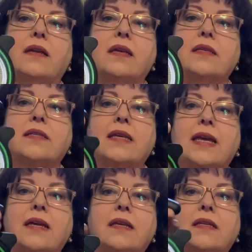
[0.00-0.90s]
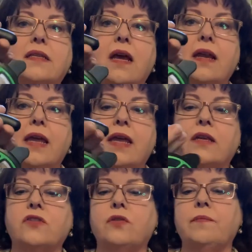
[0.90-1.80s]
nice stand. It's got a
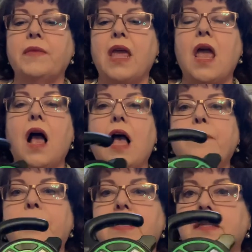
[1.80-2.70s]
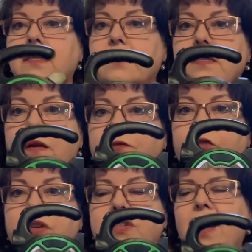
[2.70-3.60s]
handle. I picked this up
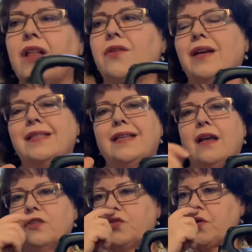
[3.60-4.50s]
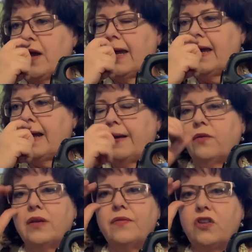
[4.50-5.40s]
for a dollar. I said, I'll try it. I
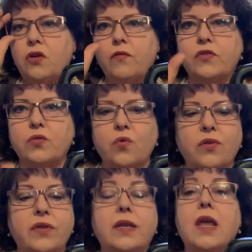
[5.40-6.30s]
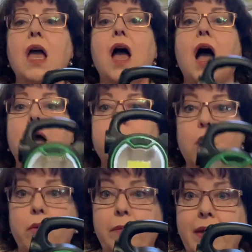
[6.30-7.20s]
don't even know if it's worth it. I'm
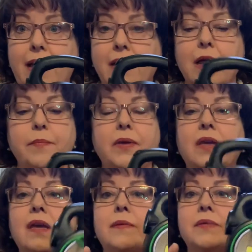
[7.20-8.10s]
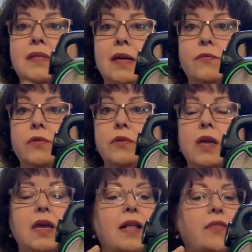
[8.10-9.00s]
going back. I'm picking up several.
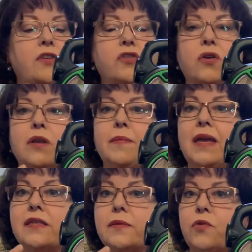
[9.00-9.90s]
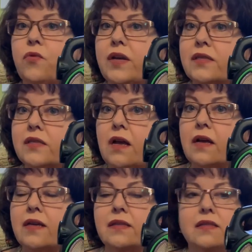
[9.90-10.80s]
These are going to make some great
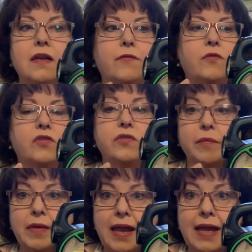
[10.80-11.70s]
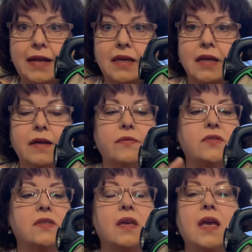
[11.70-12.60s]
stocking stuffers from added gifts.